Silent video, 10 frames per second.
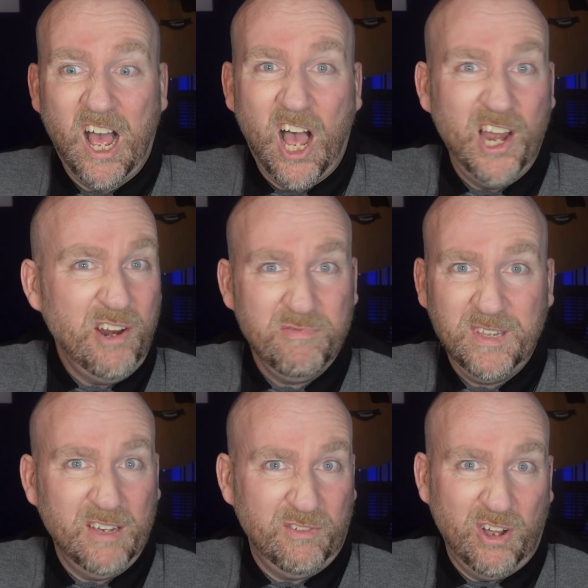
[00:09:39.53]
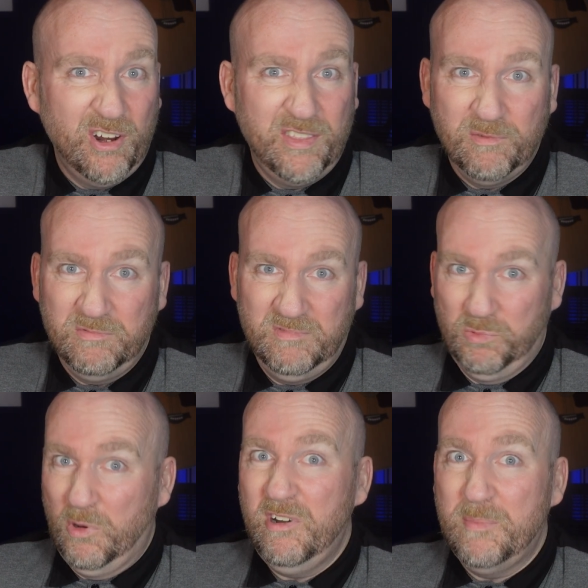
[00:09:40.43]
I don't think I've got anything to
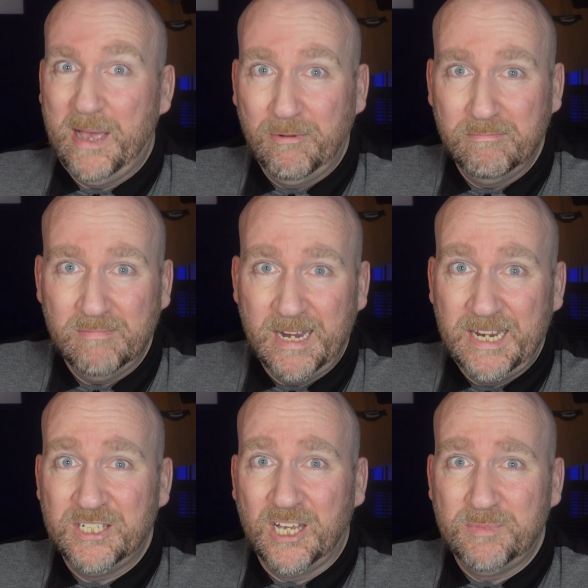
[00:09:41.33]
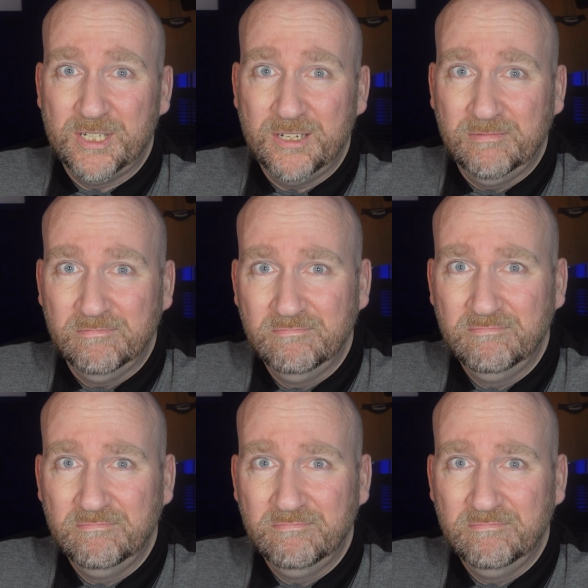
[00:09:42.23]
worry about anytime soon.